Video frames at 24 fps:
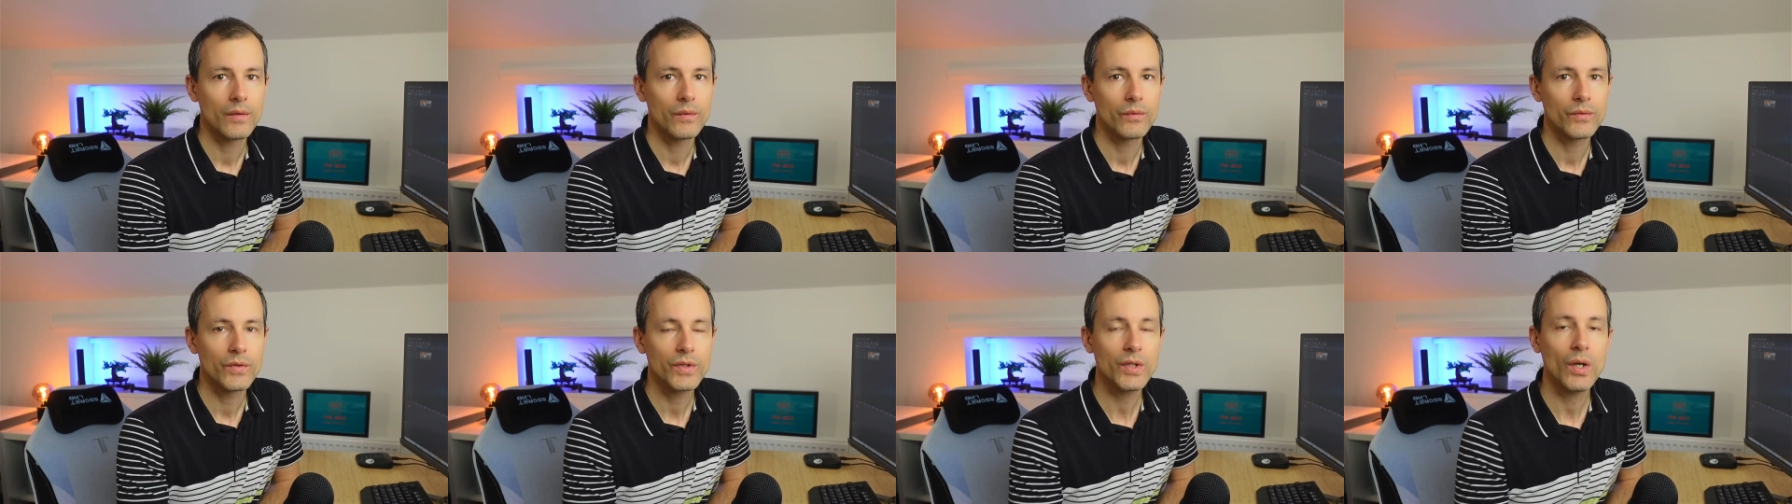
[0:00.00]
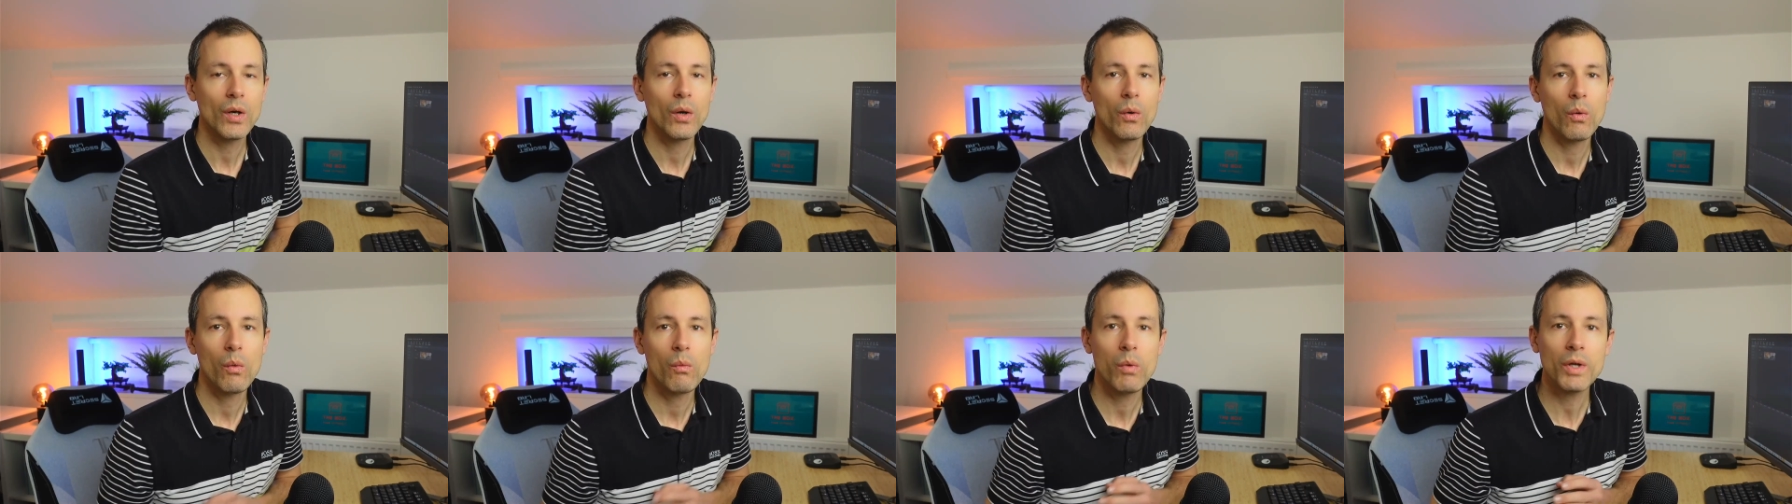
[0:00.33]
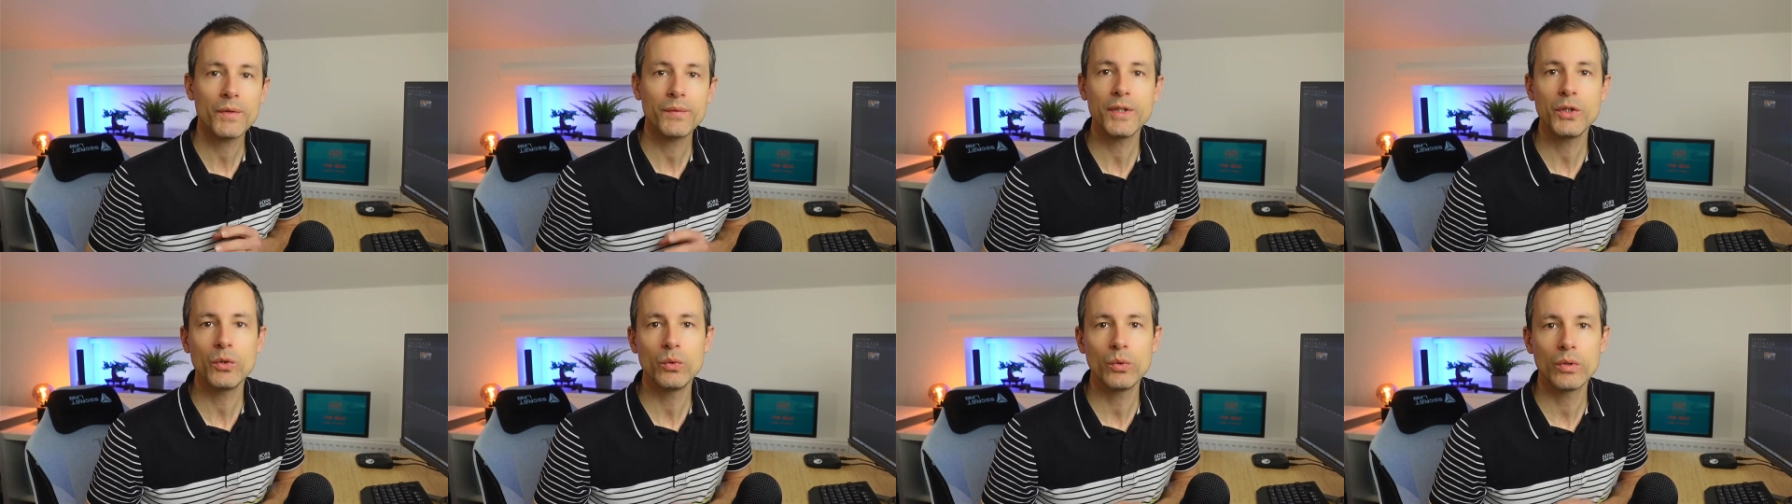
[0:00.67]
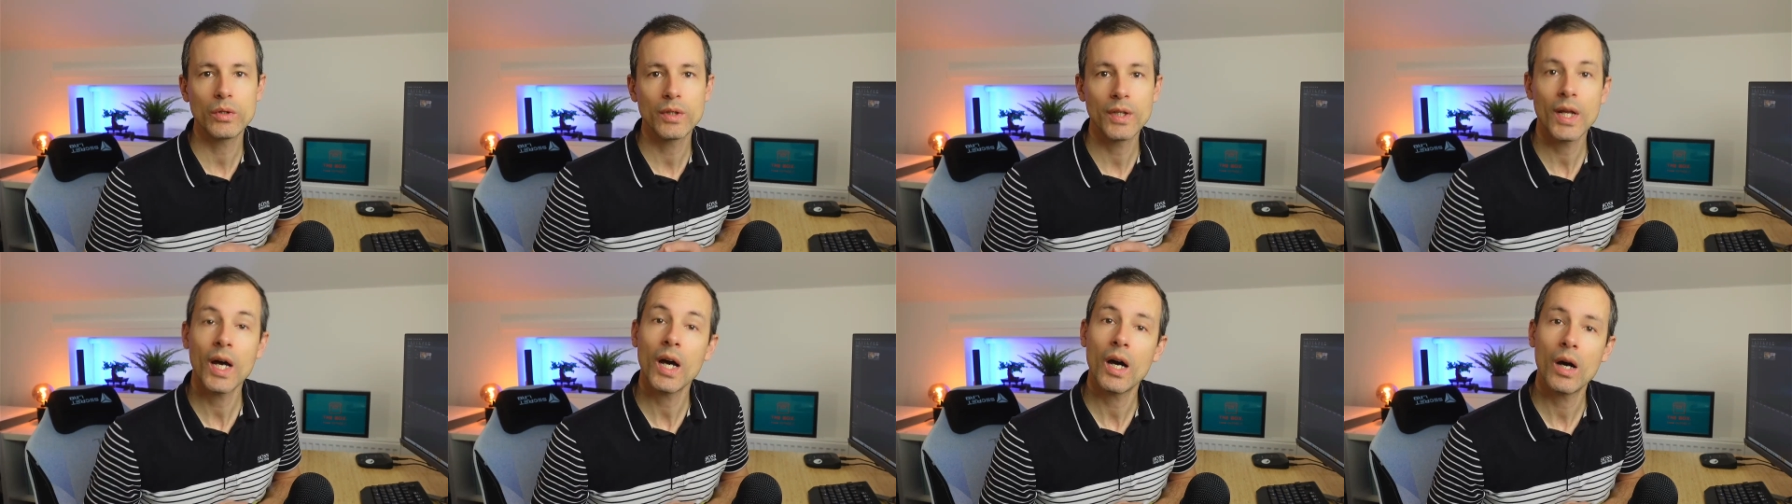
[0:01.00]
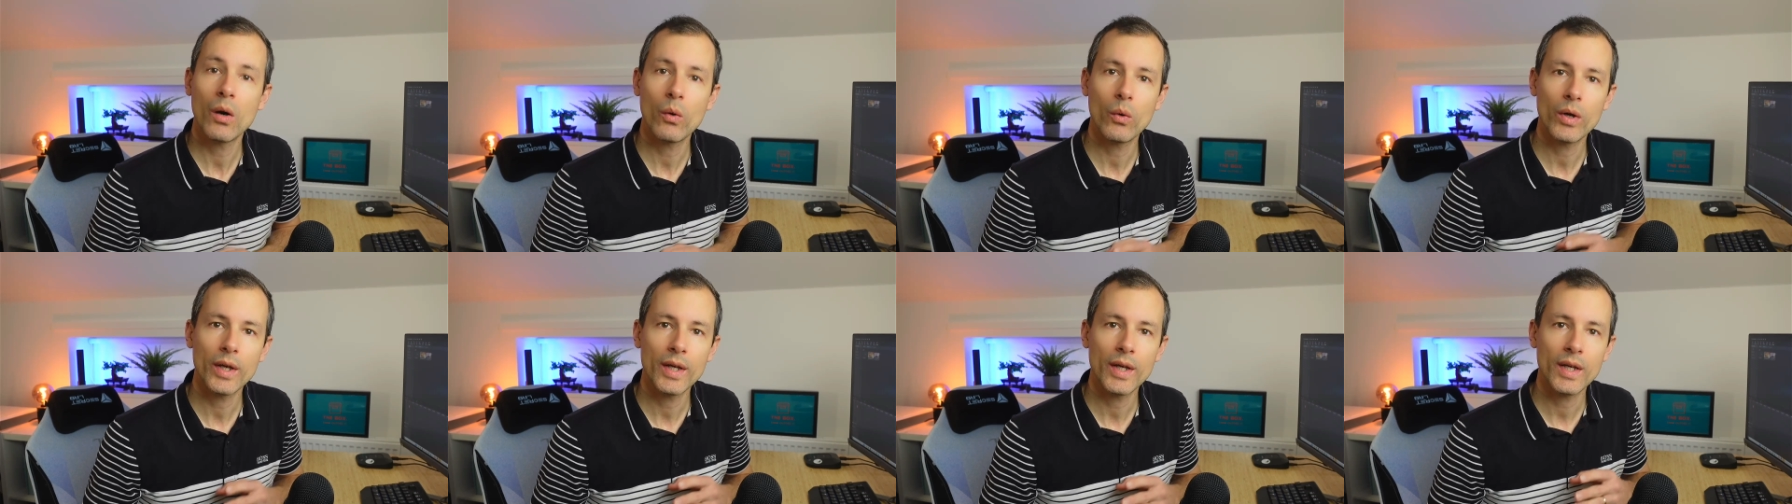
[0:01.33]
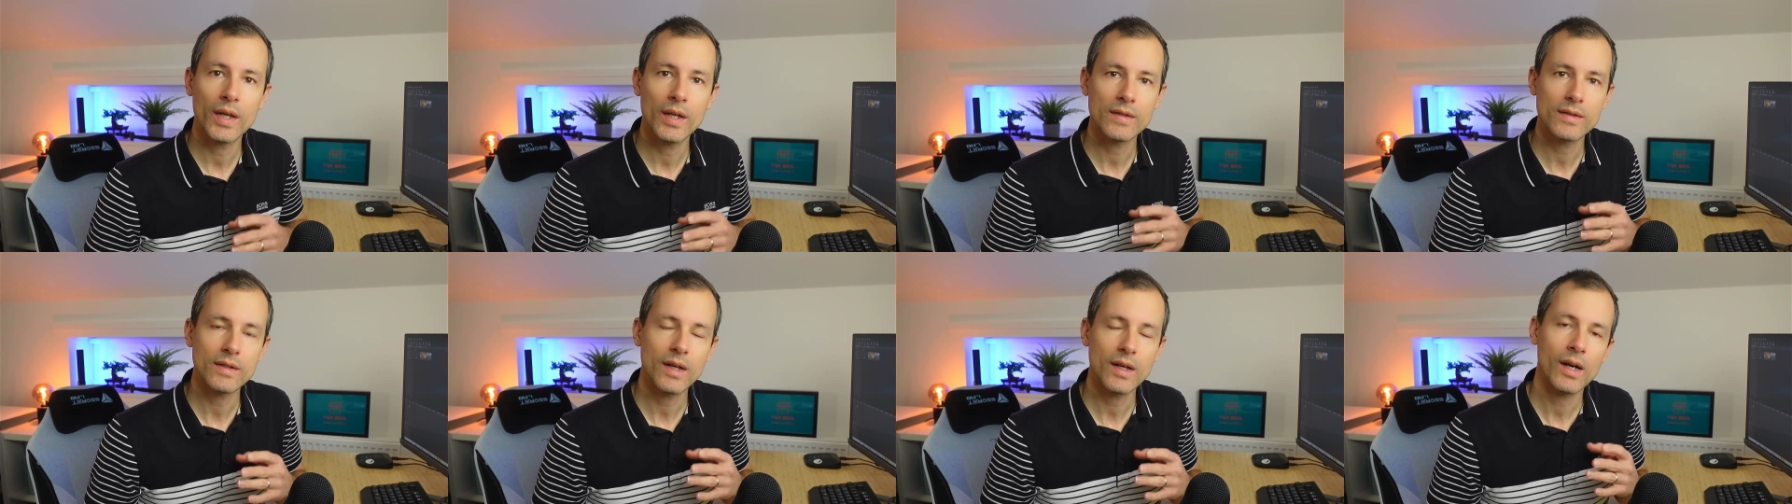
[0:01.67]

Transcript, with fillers: So what we do now is